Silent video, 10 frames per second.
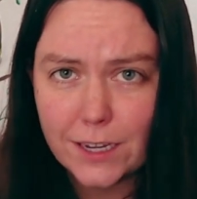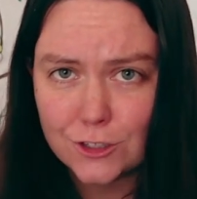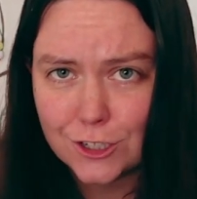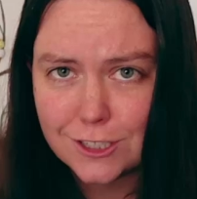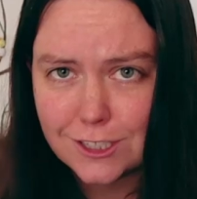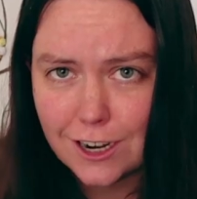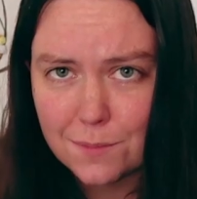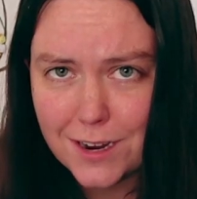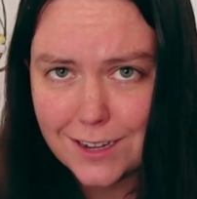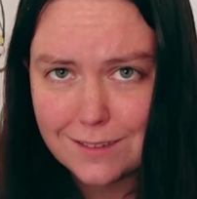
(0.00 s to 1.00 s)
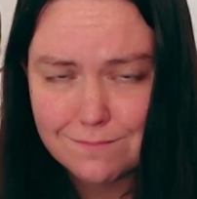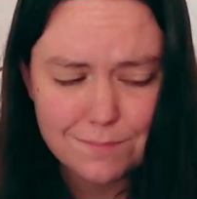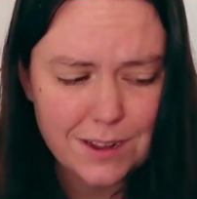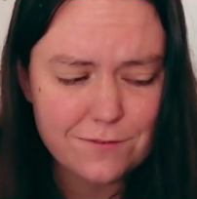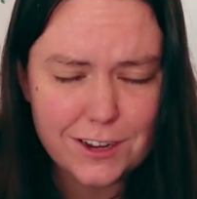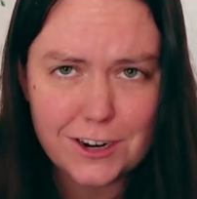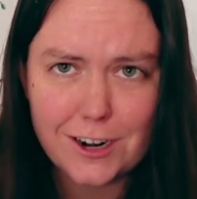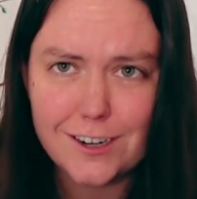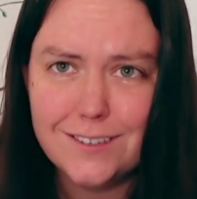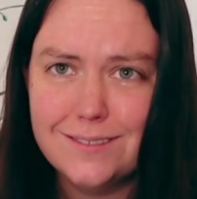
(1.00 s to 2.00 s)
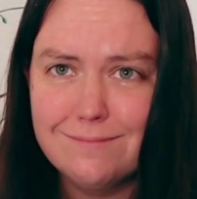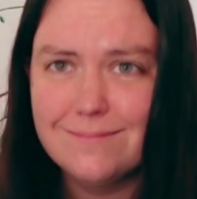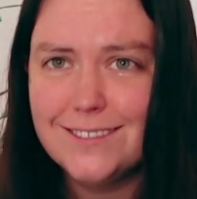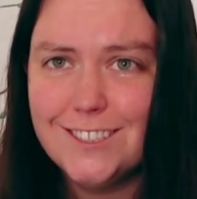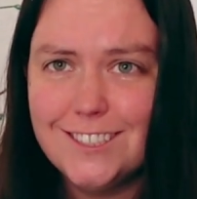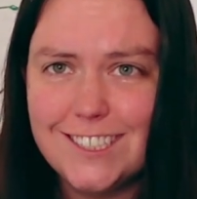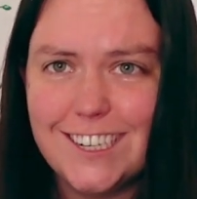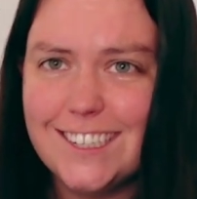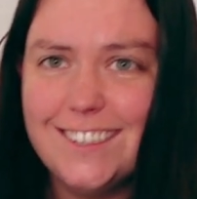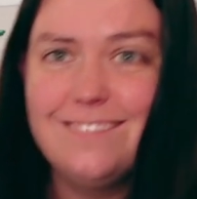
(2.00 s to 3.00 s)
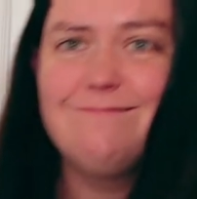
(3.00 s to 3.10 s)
Just stuck me in my finger. Good start.